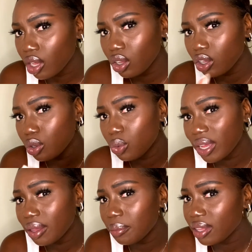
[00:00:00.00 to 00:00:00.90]
You with
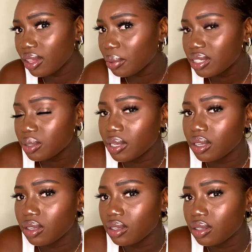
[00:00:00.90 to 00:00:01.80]
him in the basement
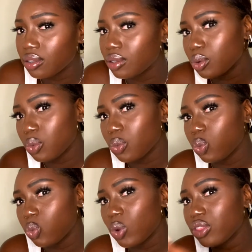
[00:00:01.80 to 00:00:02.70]

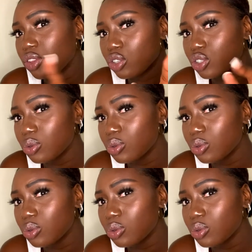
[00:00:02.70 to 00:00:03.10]
with your 2